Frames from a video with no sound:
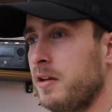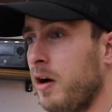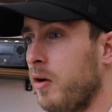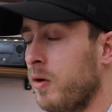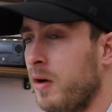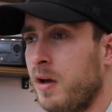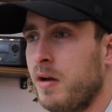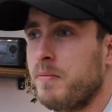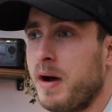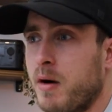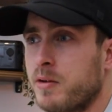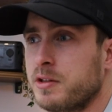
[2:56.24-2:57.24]
yo,
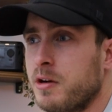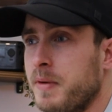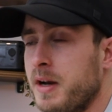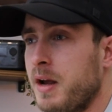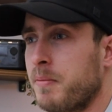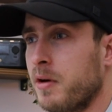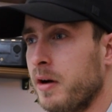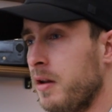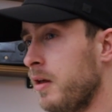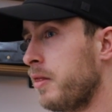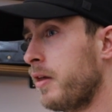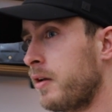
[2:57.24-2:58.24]
power's out in my
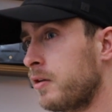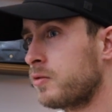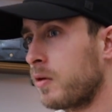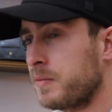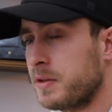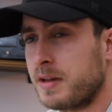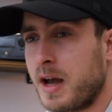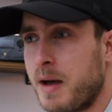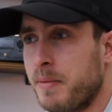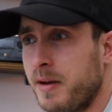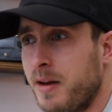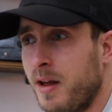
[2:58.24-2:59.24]
neighborhood, thunderstorm just
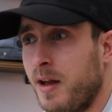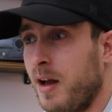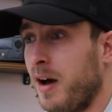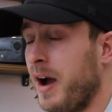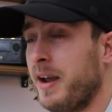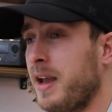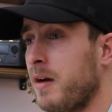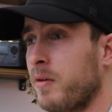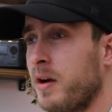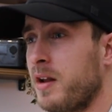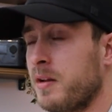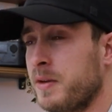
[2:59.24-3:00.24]
happened, I can't
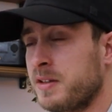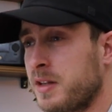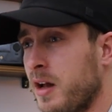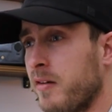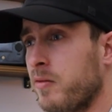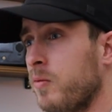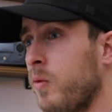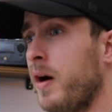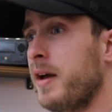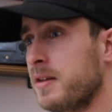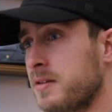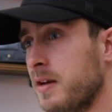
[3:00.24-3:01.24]
run any of my stuff.
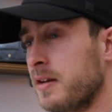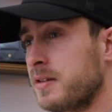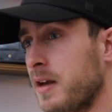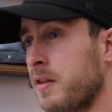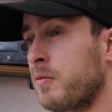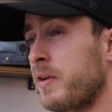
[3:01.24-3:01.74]
Why is this? And the